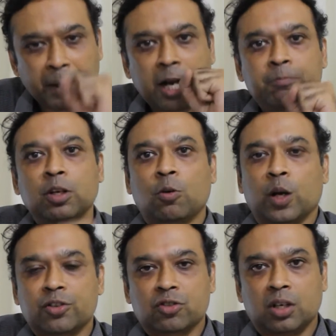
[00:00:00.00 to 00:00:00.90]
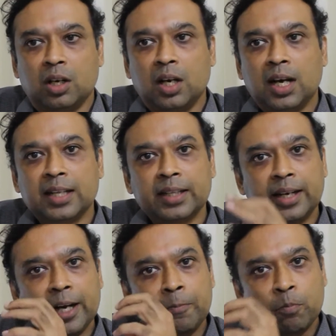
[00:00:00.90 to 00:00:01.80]
They pick up the cholesterol
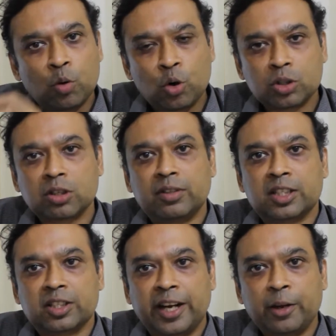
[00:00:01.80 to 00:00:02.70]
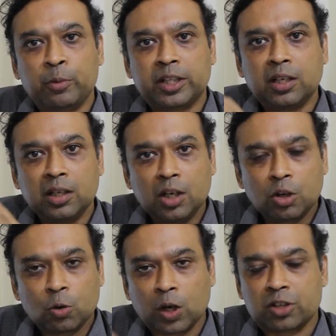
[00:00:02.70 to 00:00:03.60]
and they did most of the study with
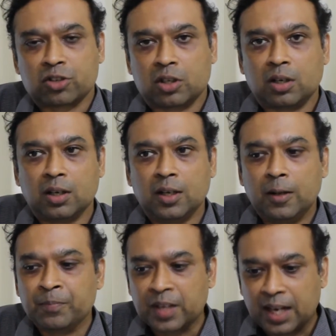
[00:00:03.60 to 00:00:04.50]
the cholesterol.